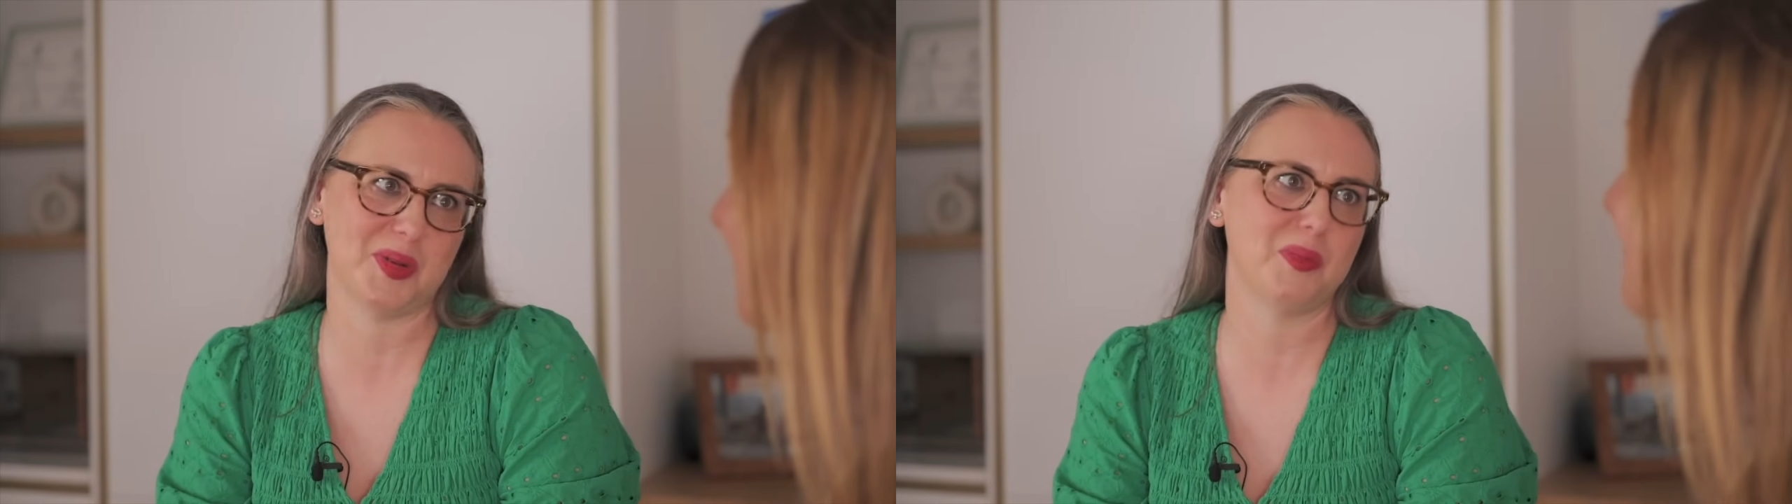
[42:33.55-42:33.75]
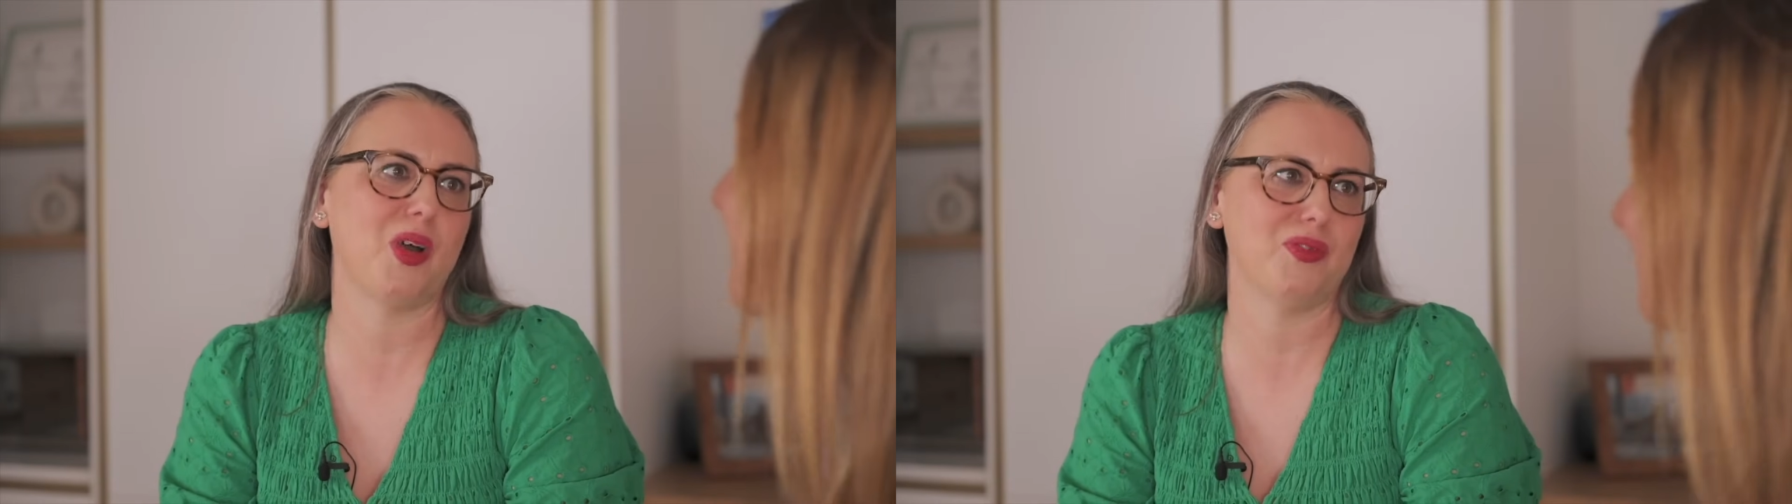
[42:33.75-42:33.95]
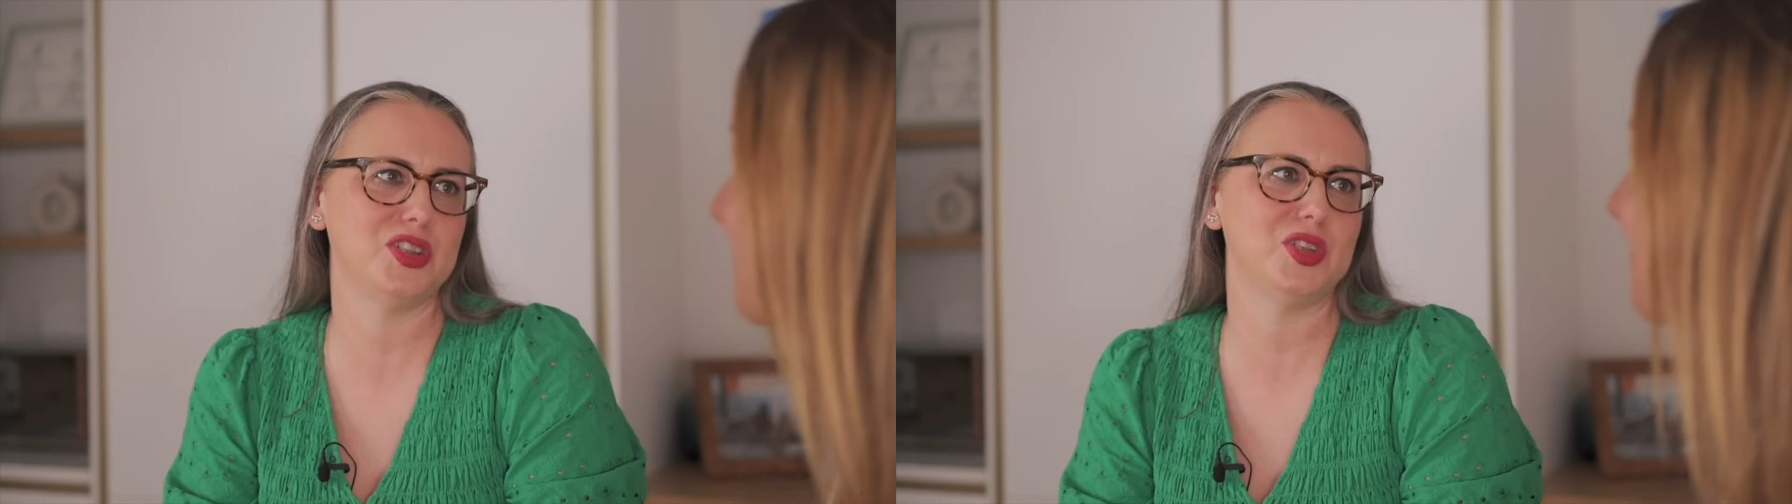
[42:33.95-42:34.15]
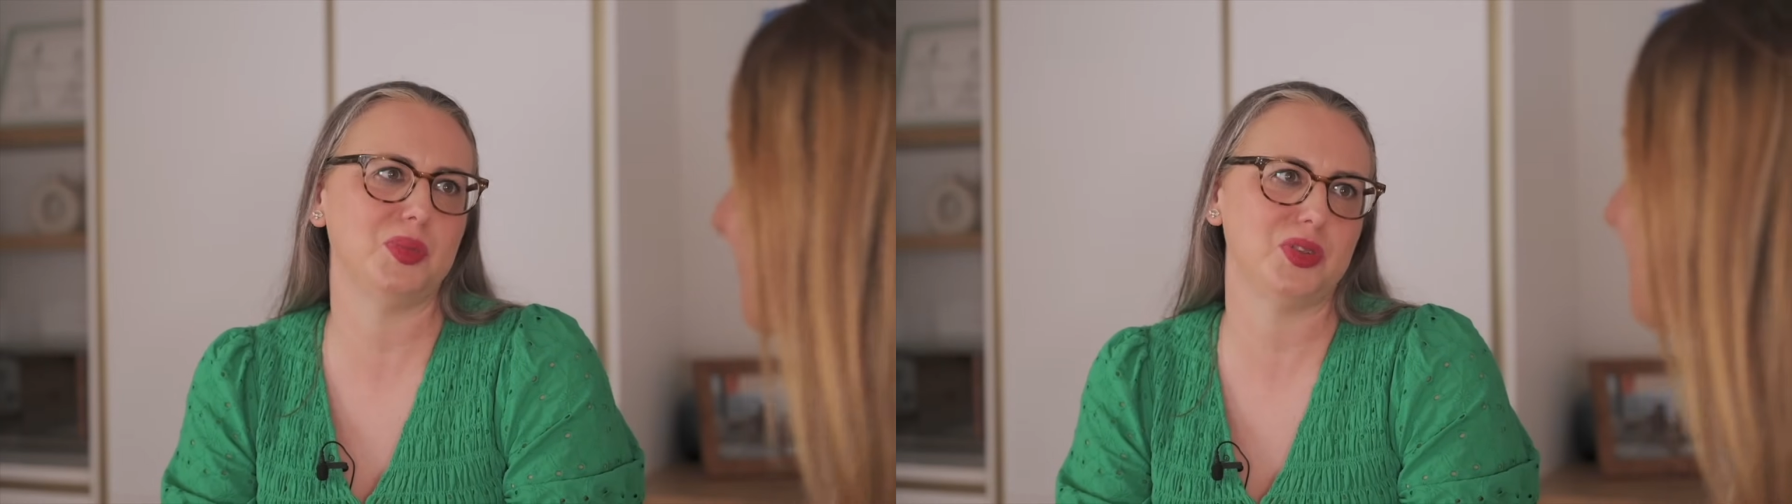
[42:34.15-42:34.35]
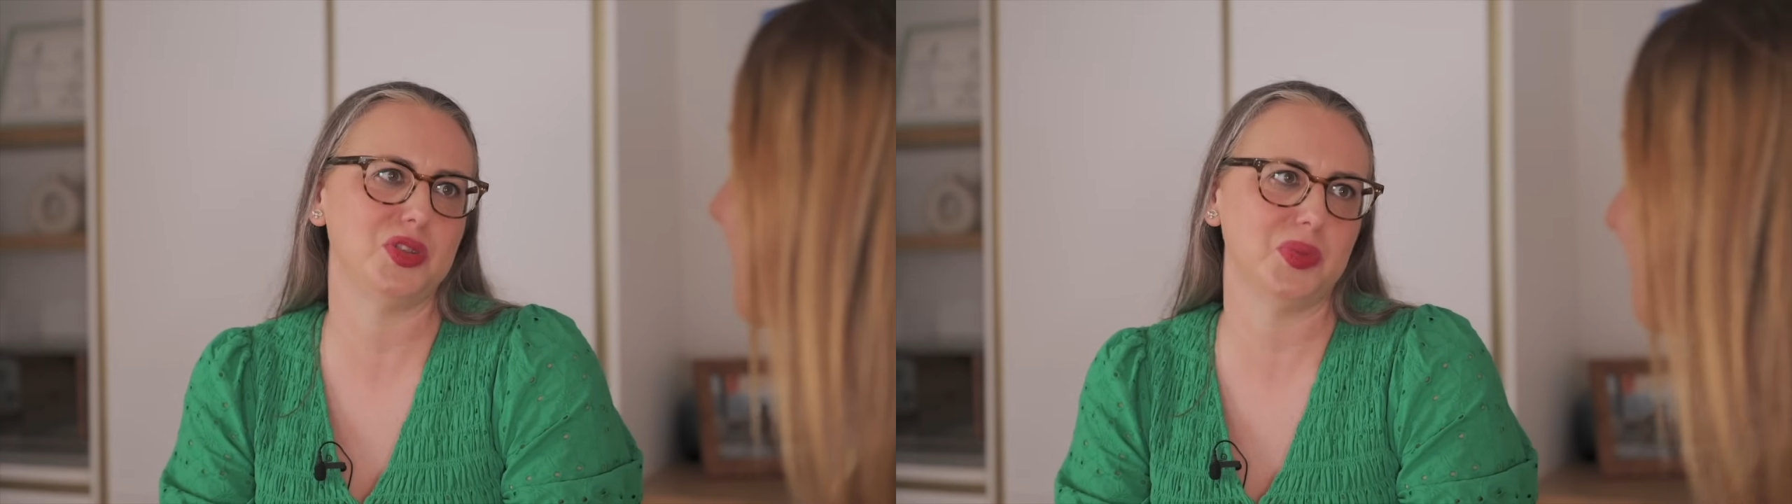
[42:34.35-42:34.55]

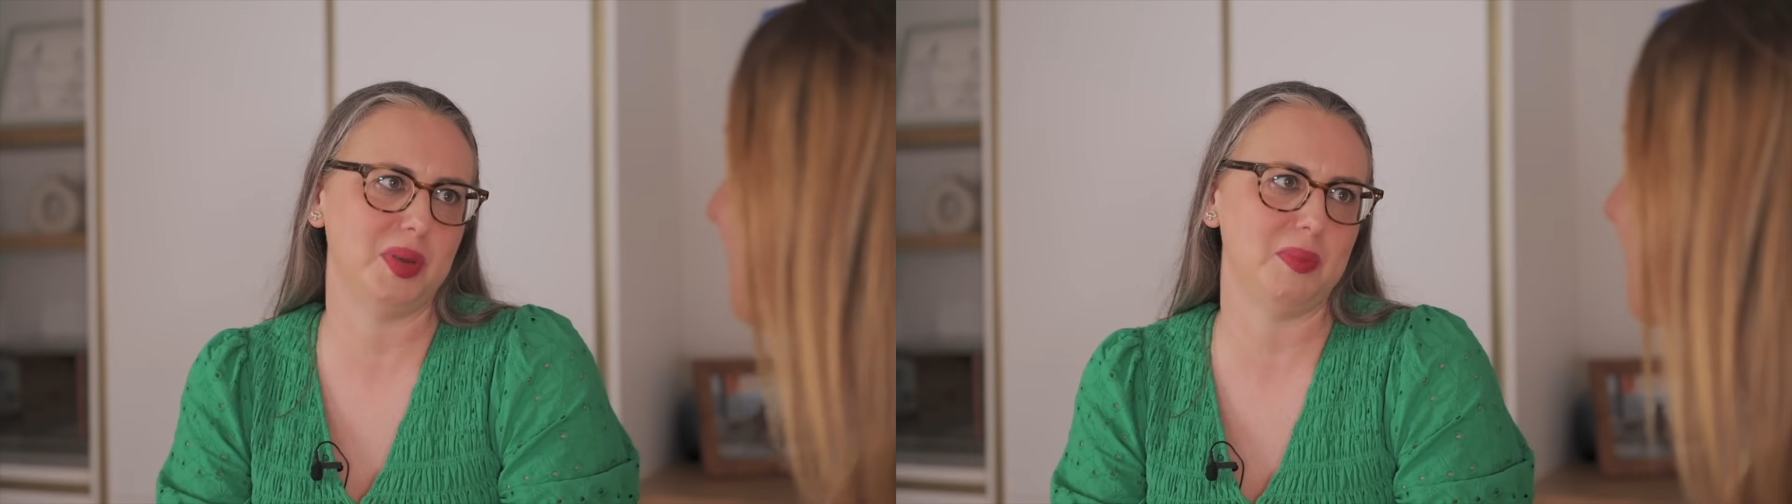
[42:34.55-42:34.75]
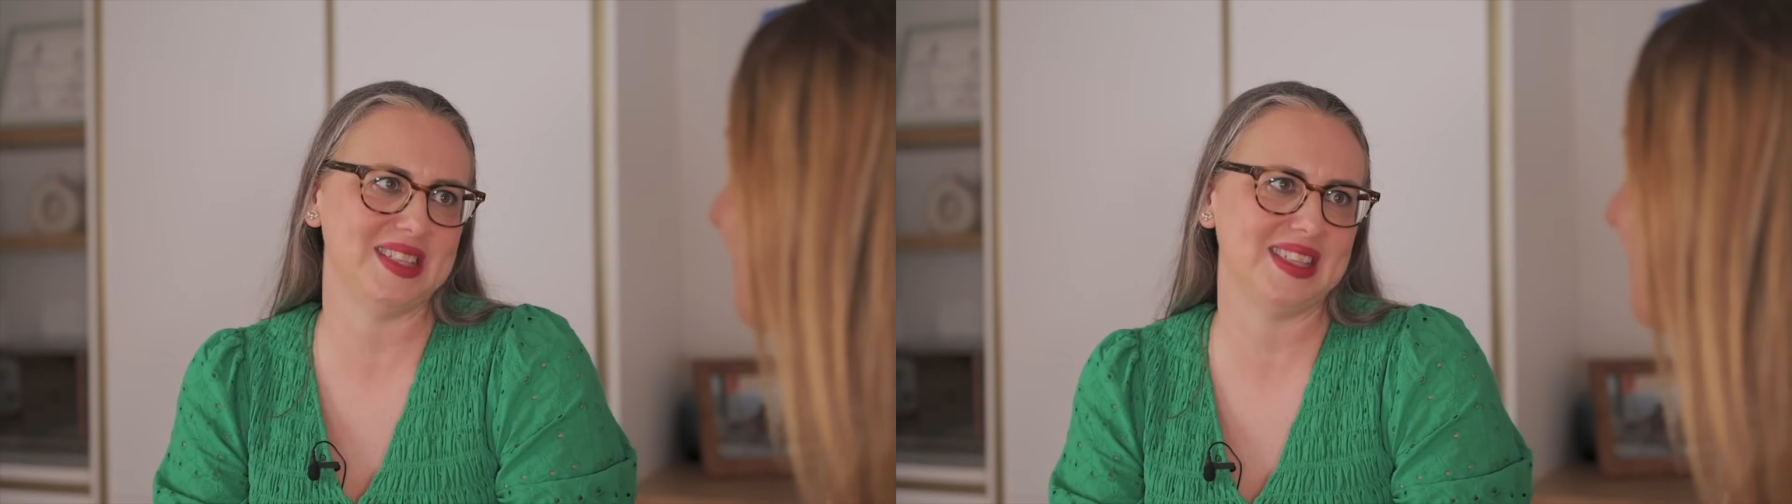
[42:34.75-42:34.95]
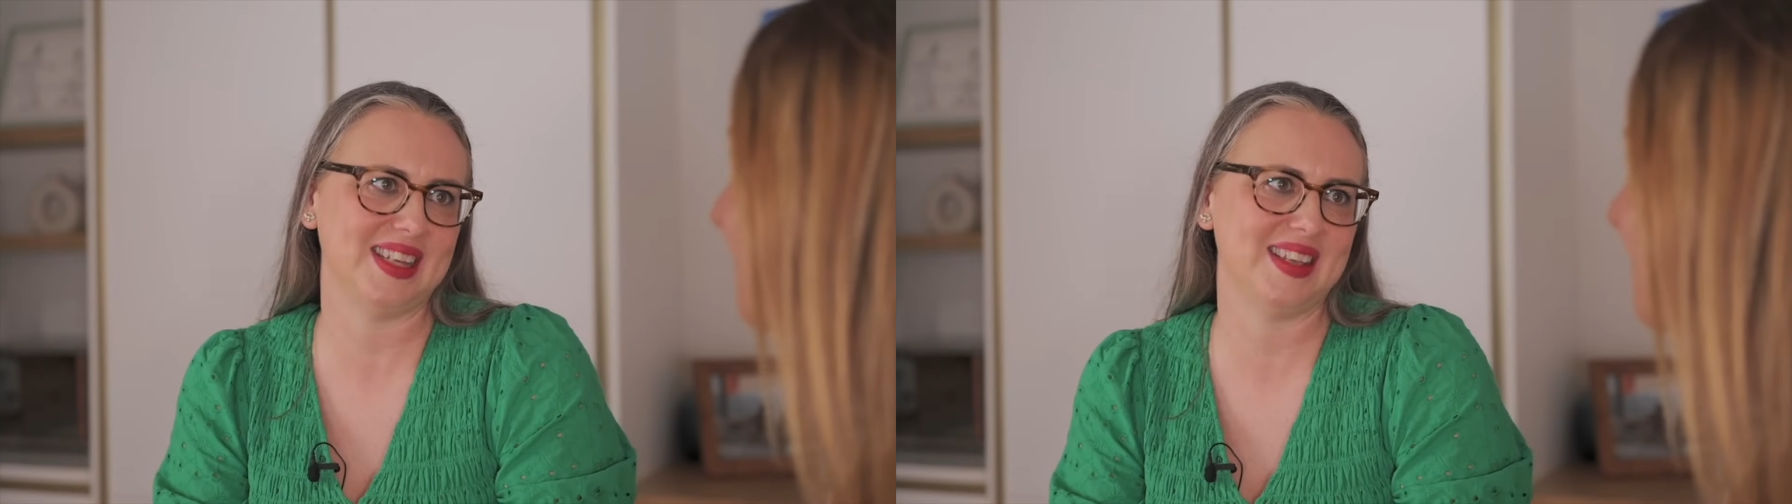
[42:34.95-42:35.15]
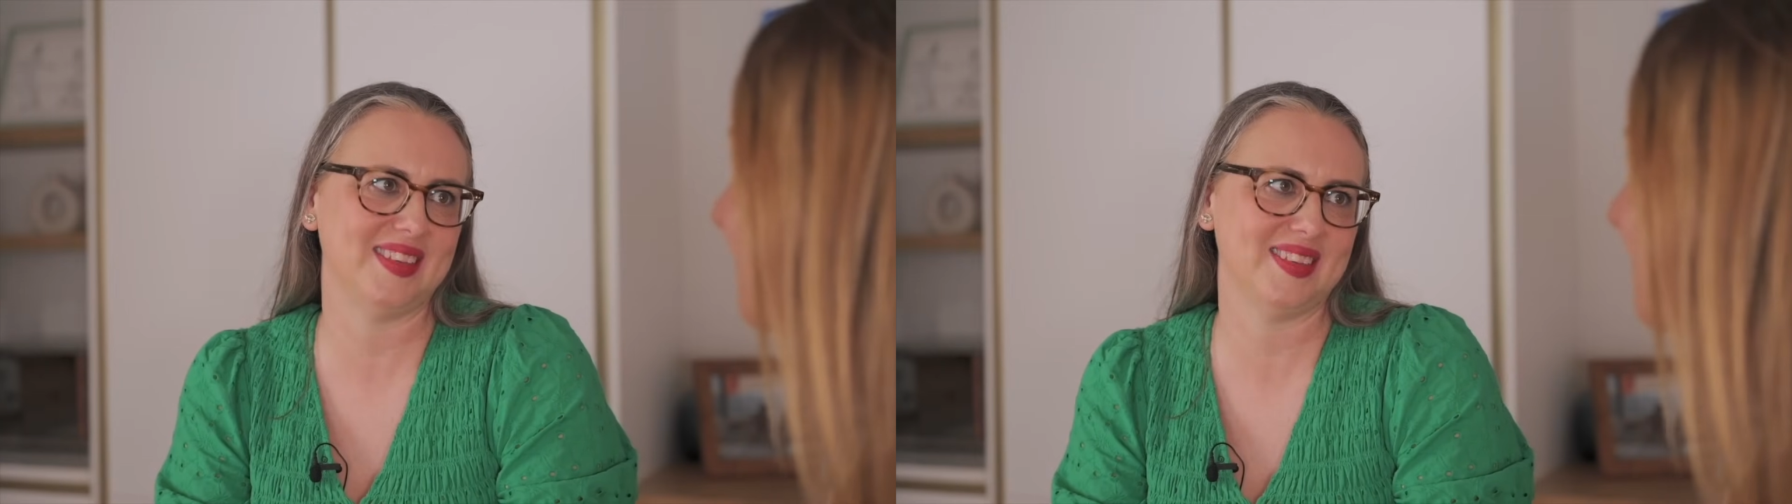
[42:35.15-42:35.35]
profitable jewellery business.